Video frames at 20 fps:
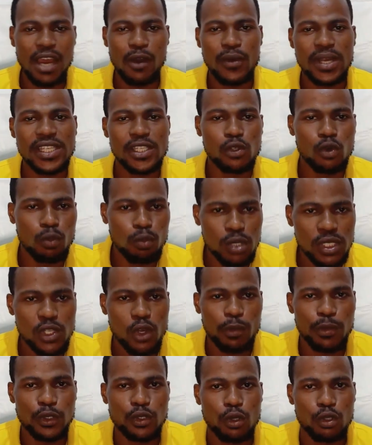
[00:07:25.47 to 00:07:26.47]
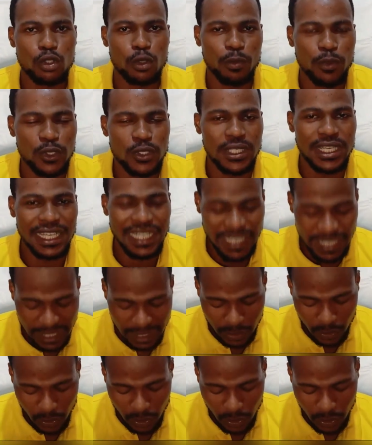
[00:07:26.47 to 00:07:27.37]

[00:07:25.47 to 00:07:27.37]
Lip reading: I was so boss of a source of Kennedy.